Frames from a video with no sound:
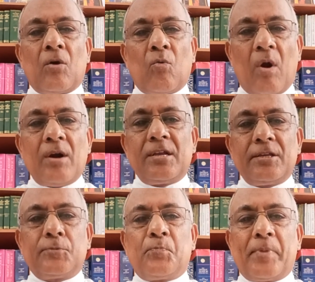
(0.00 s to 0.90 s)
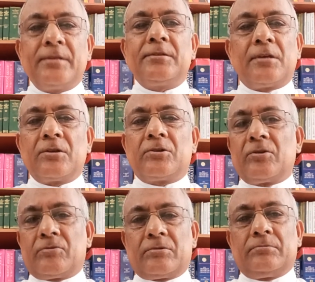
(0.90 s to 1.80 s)
what is
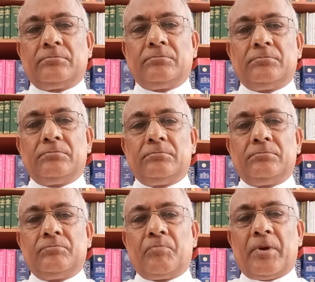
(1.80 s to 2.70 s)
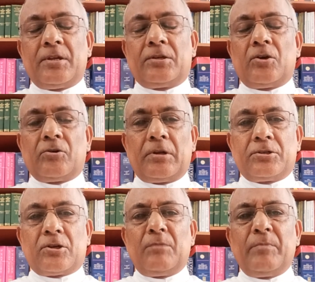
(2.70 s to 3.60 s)
Pentateuch. Pentateuch
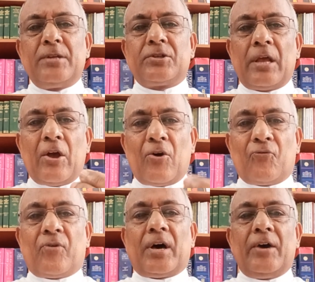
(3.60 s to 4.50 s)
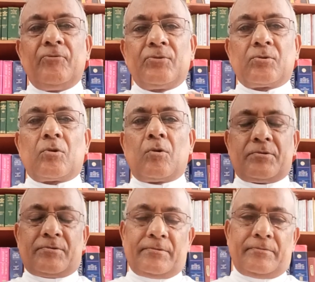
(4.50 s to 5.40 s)
literally means 5
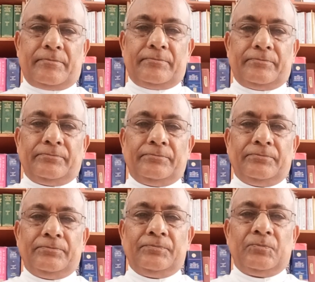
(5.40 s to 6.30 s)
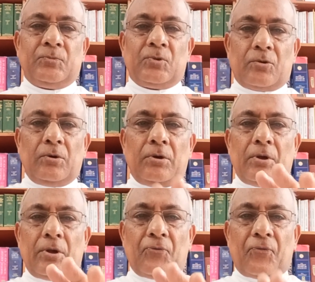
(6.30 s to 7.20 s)
scrolls.
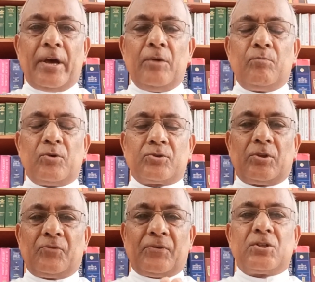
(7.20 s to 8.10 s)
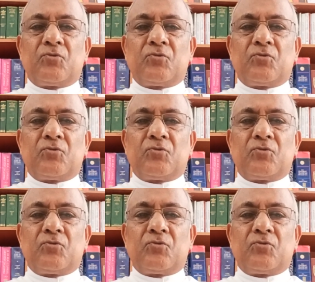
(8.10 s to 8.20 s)
So, 5 books of the first